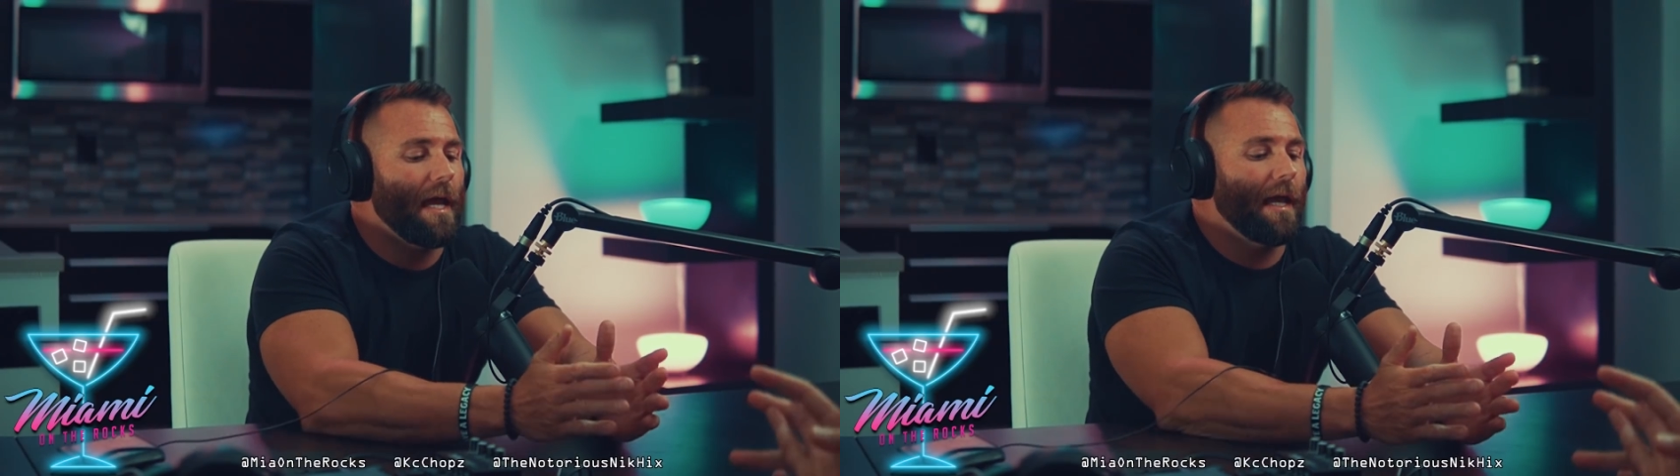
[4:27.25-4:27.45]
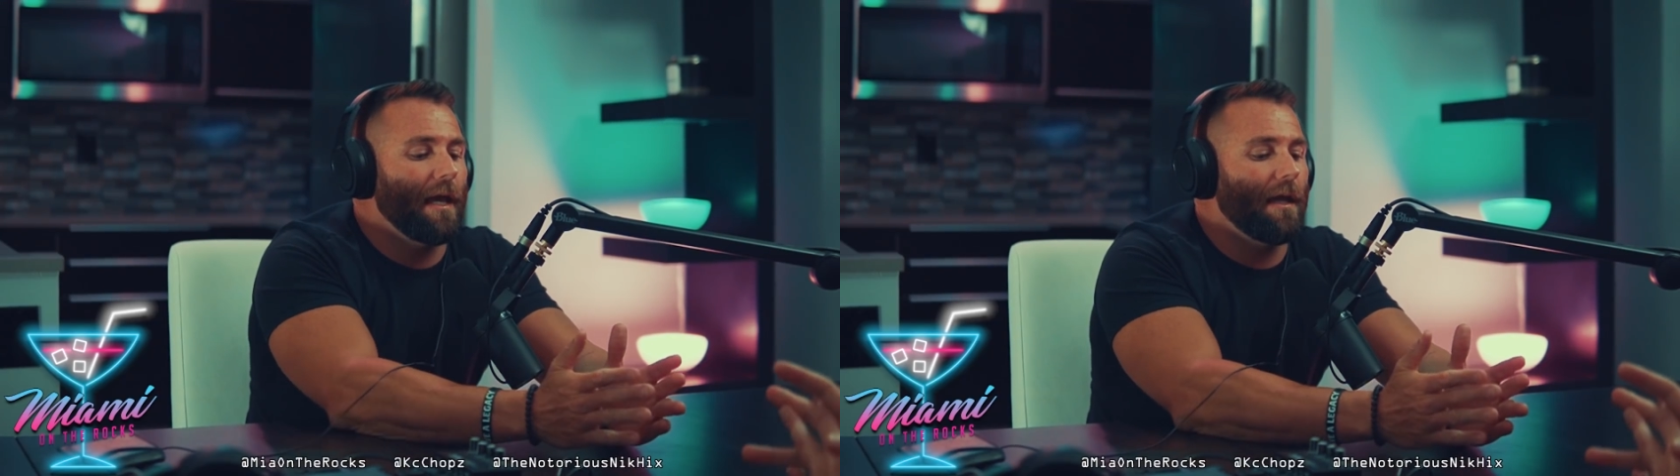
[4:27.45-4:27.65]

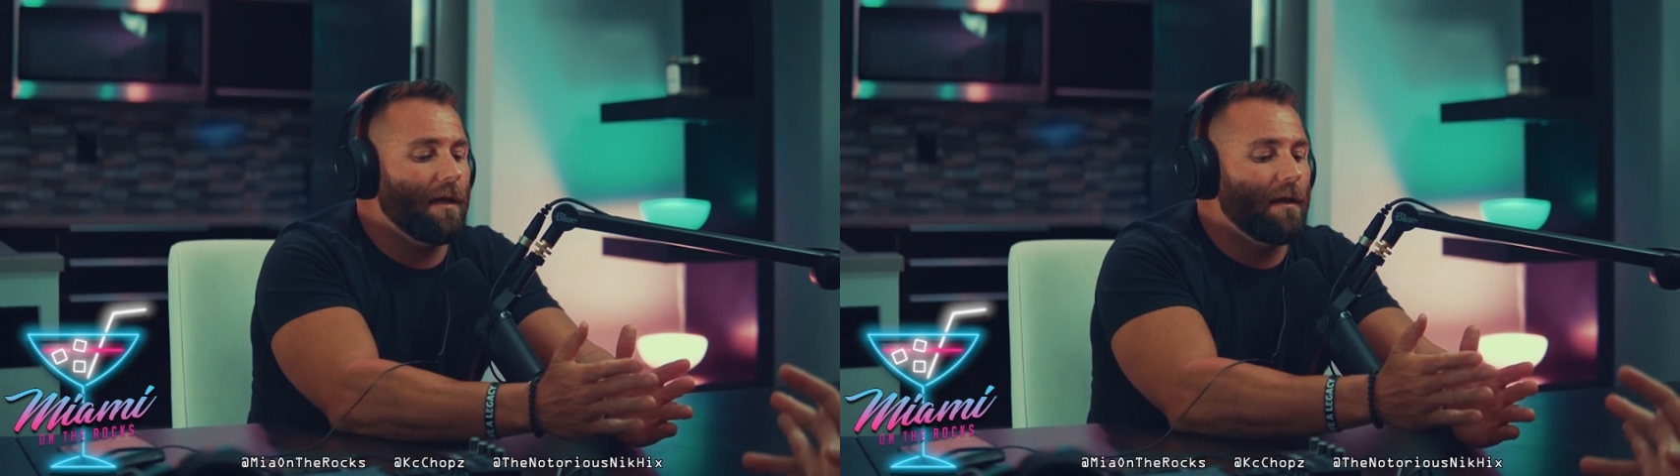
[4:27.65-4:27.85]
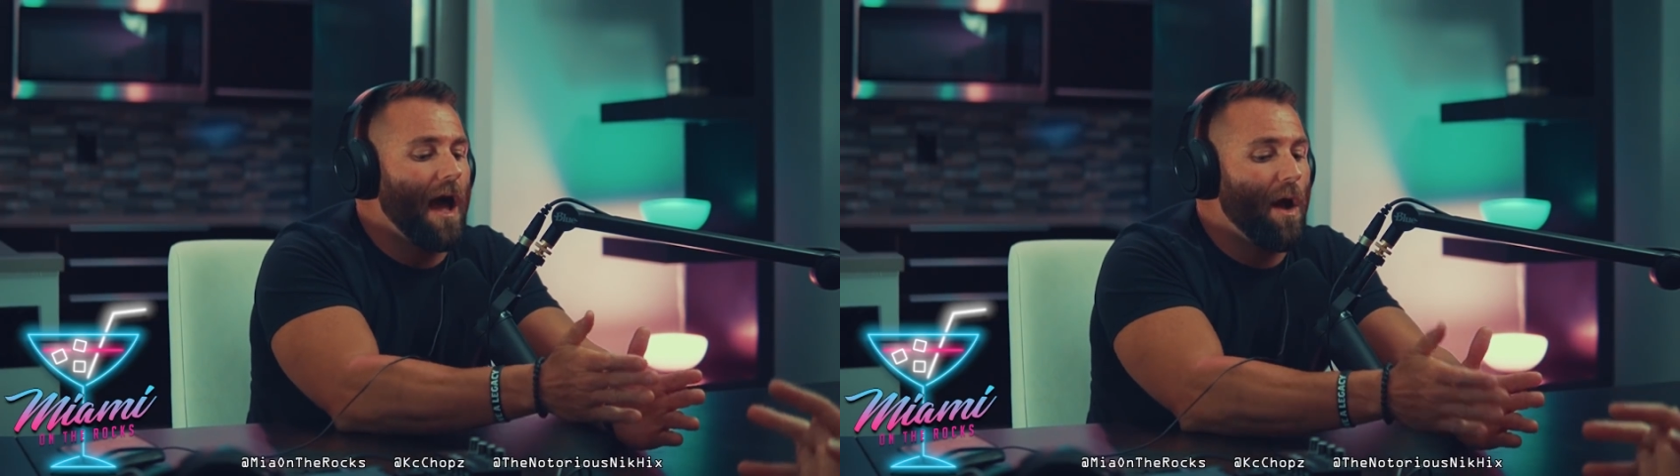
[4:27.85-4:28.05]

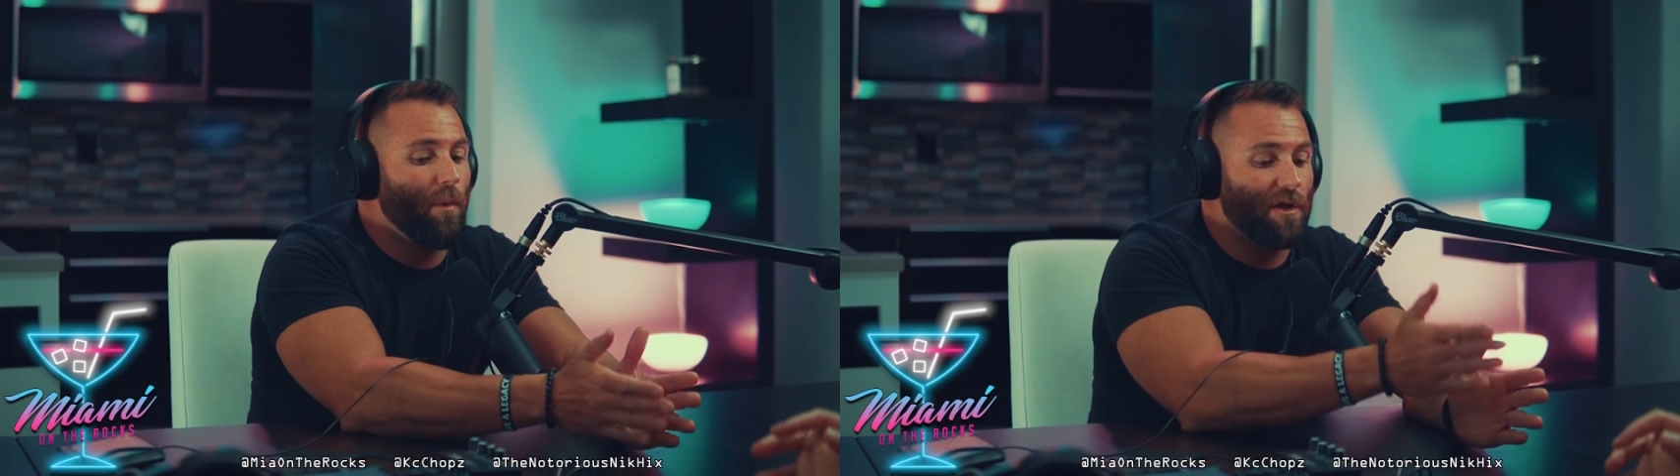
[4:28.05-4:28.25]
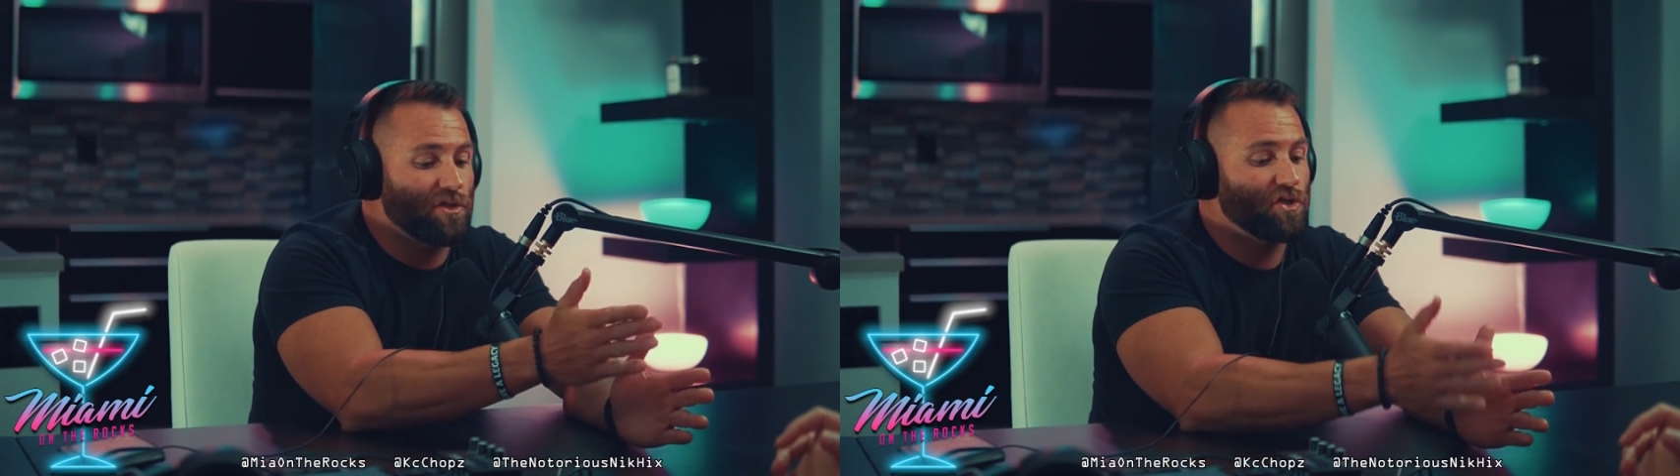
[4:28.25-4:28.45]
and I
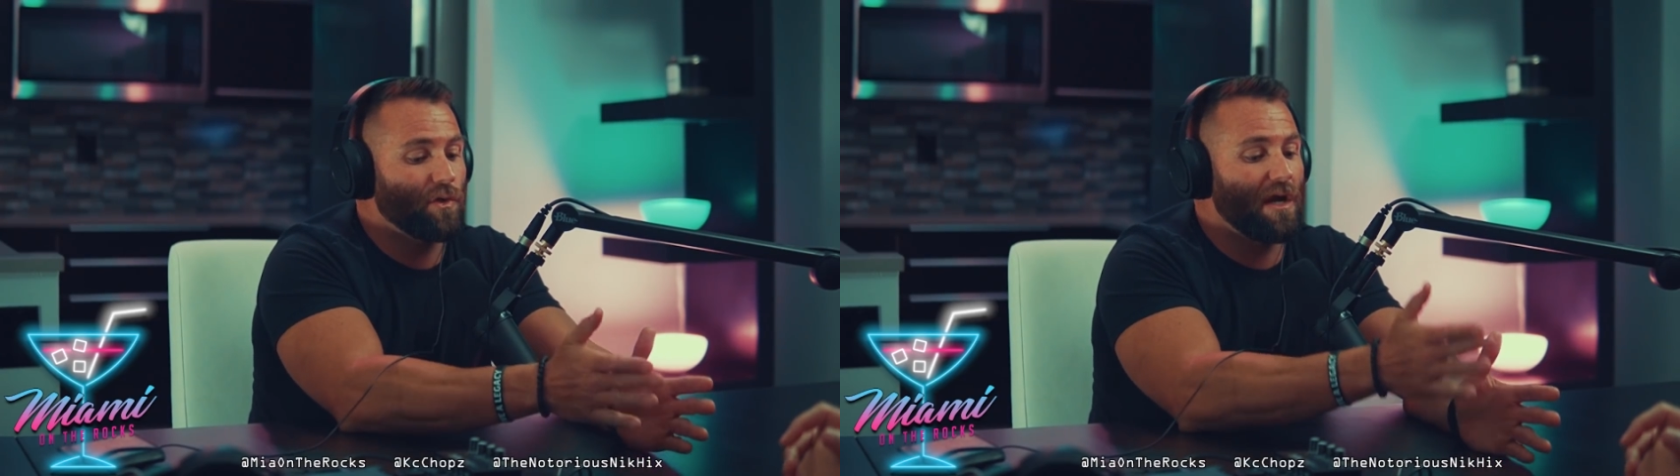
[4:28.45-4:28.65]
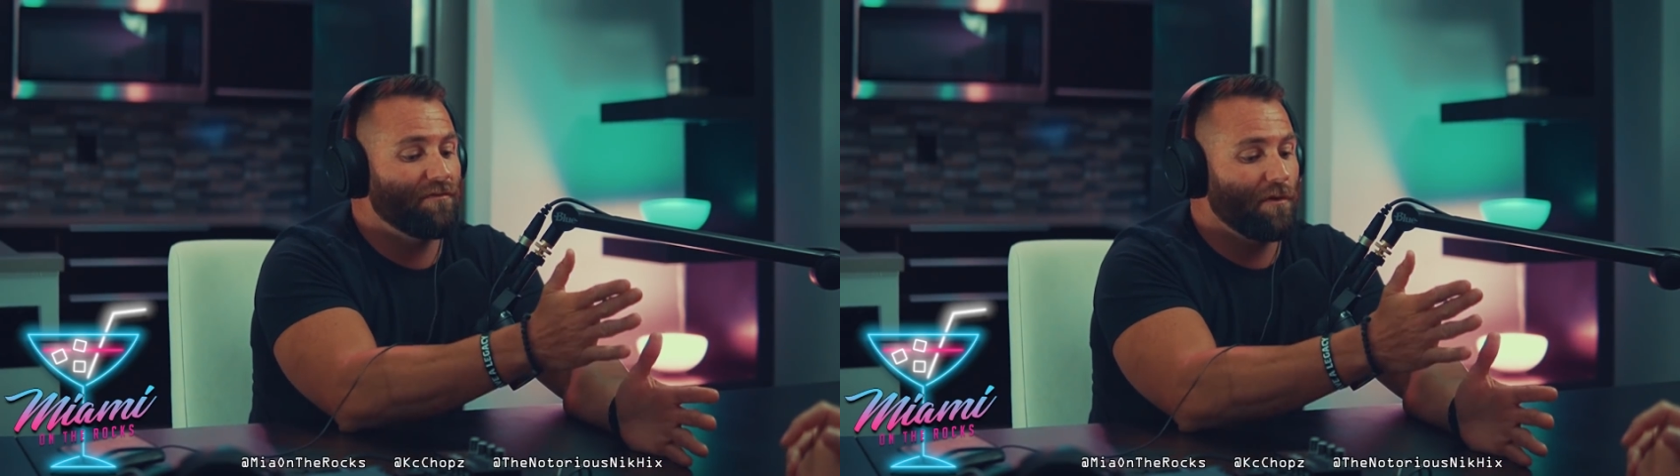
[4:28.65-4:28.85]
went
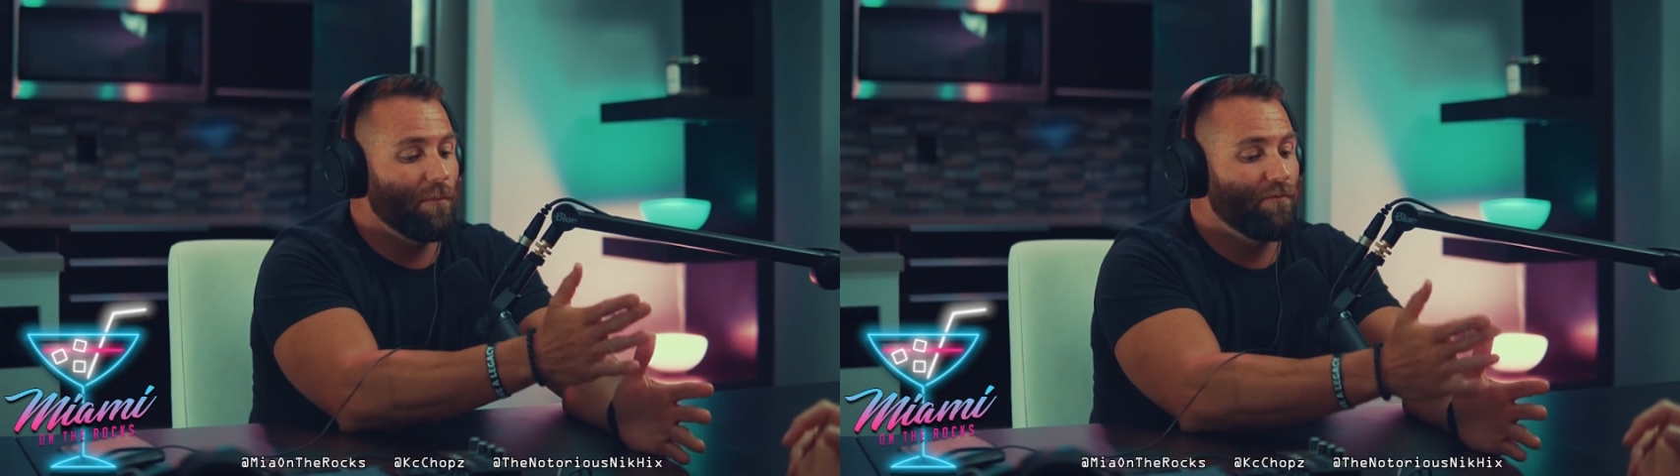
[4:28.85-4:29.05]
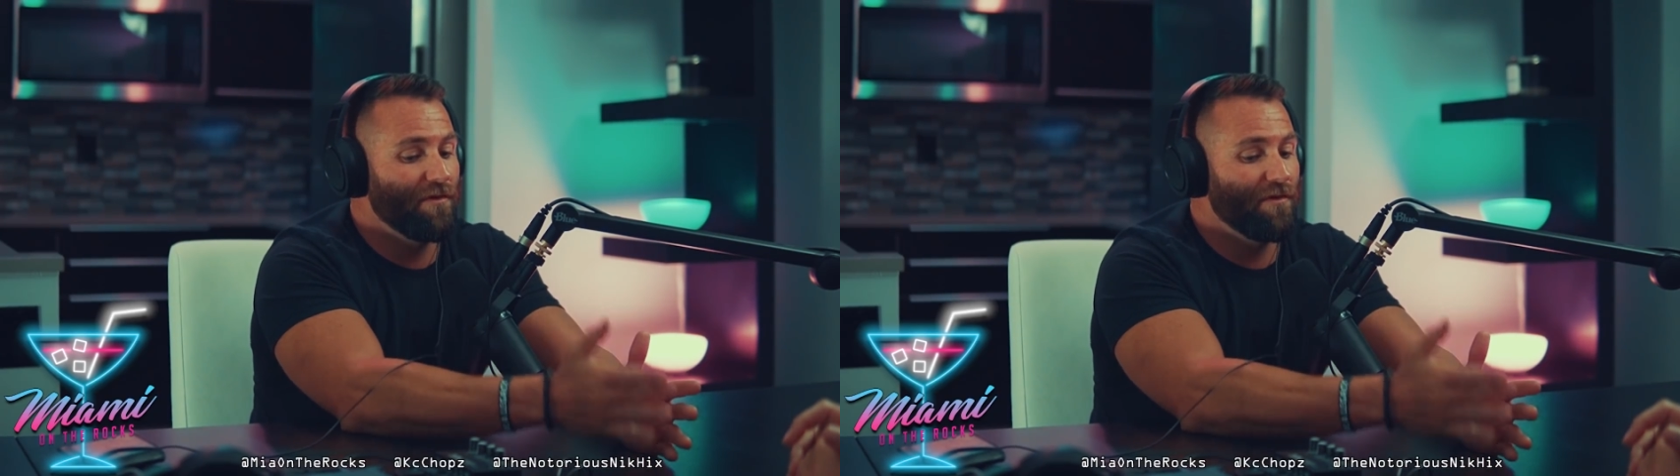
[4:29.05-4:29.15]
straight from